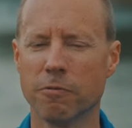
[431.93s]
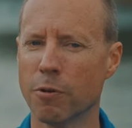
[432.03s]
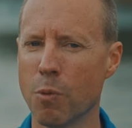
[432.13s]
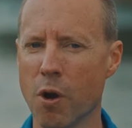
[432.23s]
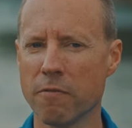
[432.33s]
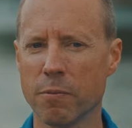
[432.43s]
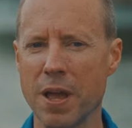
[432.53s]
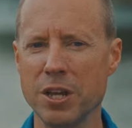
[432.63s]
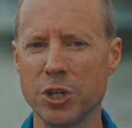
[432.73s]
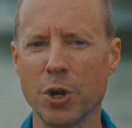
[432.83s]
For more
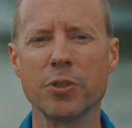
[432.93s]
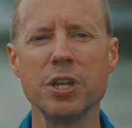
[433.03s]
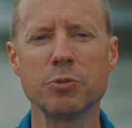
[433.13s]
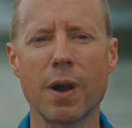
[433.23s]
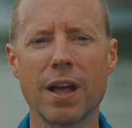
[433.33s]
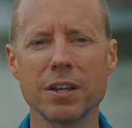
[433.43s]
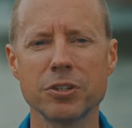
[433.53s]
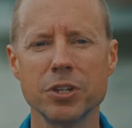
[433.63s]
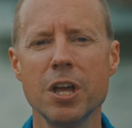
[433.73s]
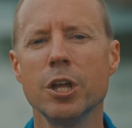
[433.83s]
information on these
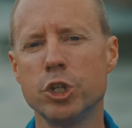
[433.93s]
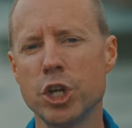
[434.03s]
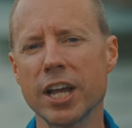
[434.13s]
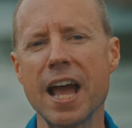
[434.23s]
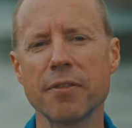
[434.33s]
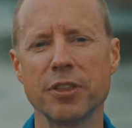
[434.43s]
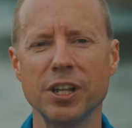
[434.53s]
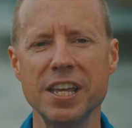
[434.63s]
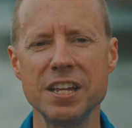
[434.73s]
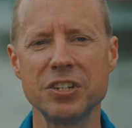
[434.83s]
products, check out the
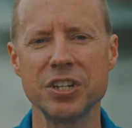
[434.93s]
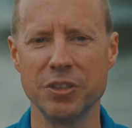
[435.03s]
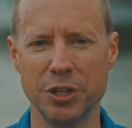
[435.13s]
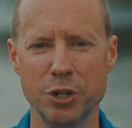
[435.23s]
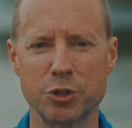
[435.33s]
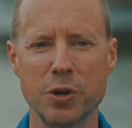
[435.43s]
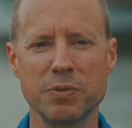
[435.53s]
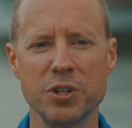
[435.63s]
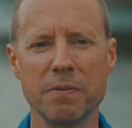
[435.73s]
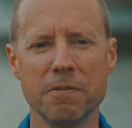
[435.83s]
links in the
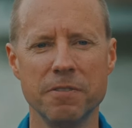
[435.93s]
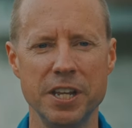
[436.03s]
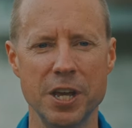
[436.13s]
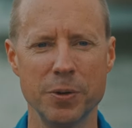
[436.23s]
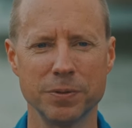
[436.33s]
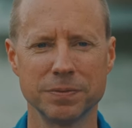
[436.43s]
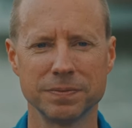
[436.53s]
description of the video.